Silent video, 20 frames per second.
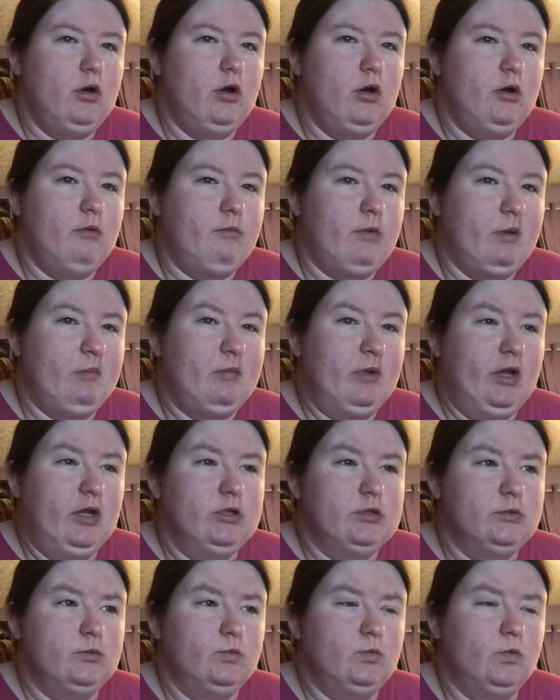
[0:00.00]
um, I'm
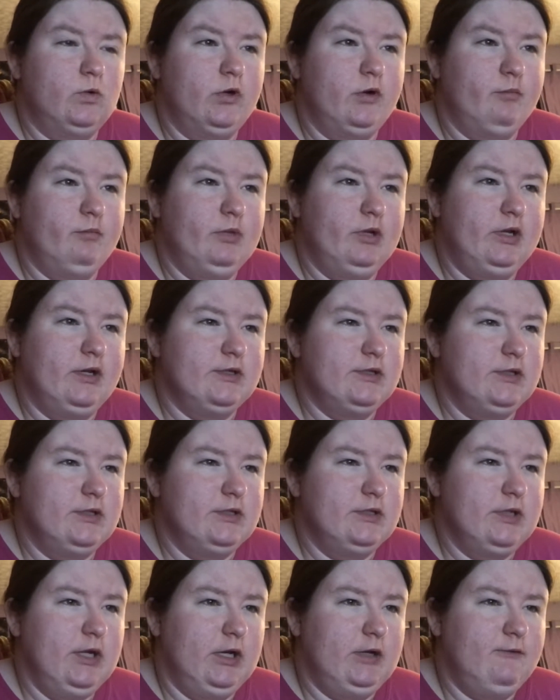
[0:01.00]
nice and warm because it
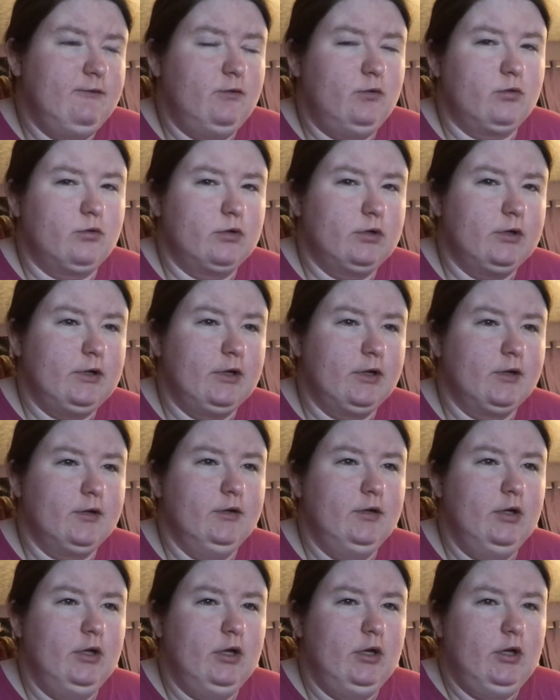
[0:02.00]
is kind of cold in
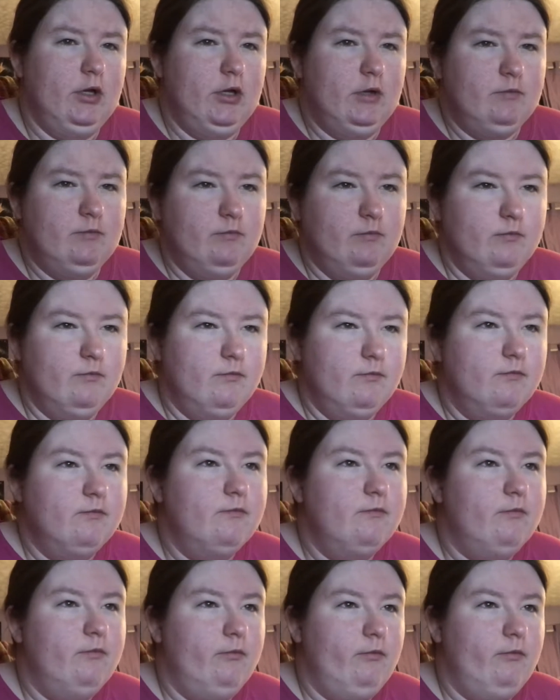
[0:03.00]
here,